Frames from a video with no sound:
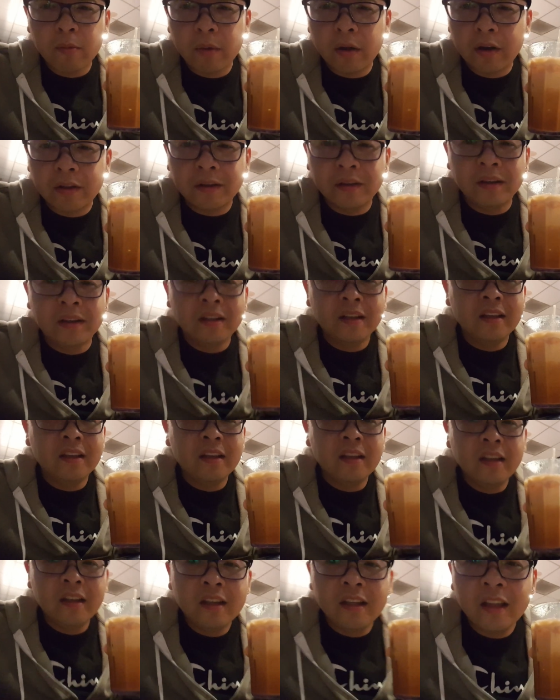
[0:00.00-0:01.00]
North America.
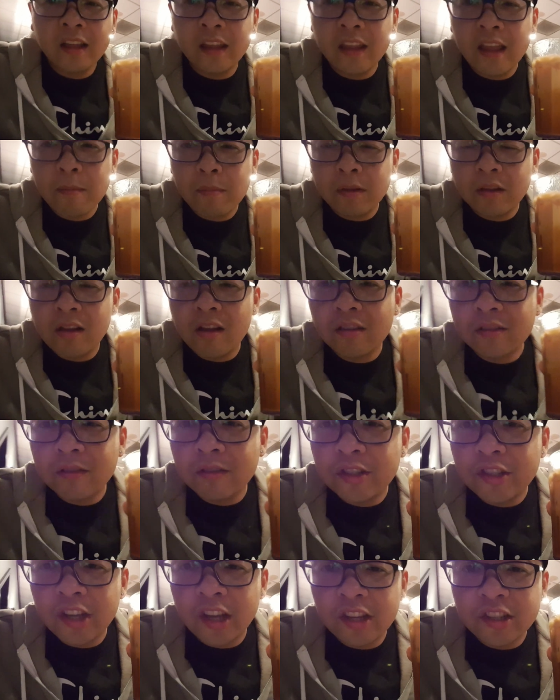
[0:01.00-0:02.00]
And that
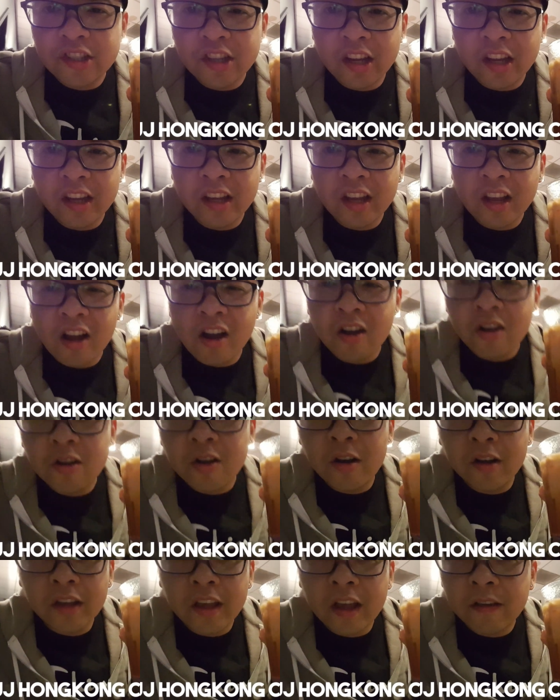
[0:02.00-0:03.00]
belongs to JJ
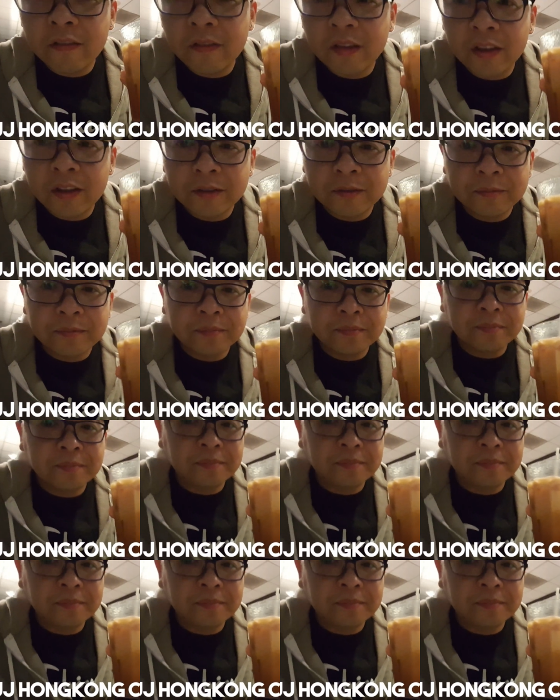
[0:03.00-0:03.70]
Hong Kong Cafe.